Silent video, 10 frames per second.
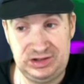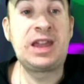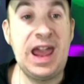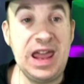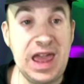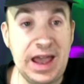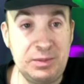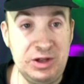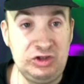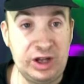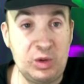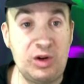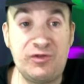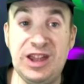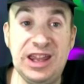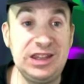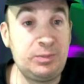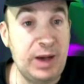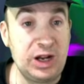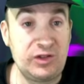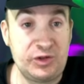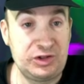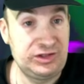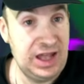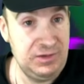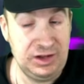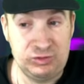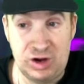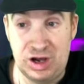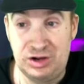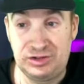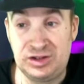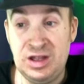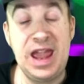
The Canny Acumen General feat is better for saving throws,